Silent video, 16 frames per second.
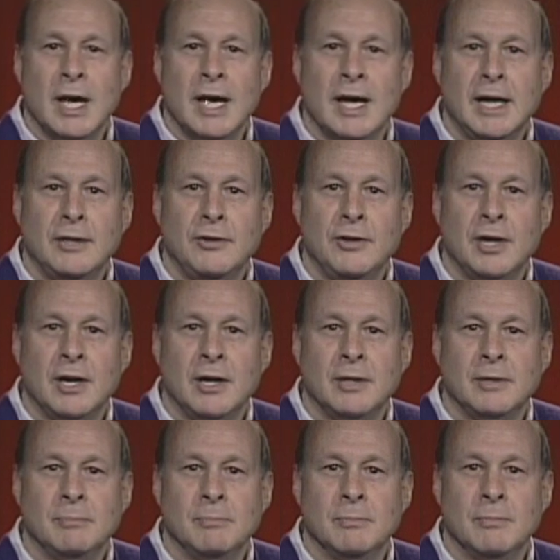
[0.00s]
And
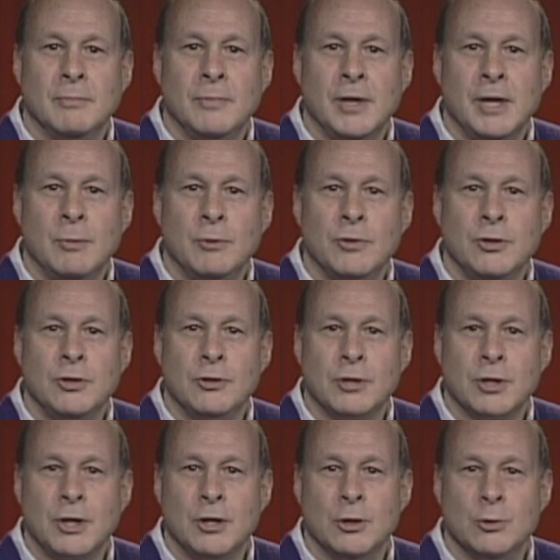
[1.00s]
uh, they were the
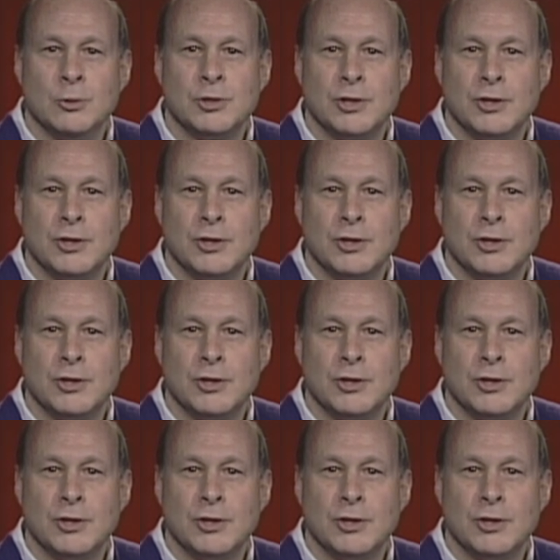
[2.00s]
Urikus,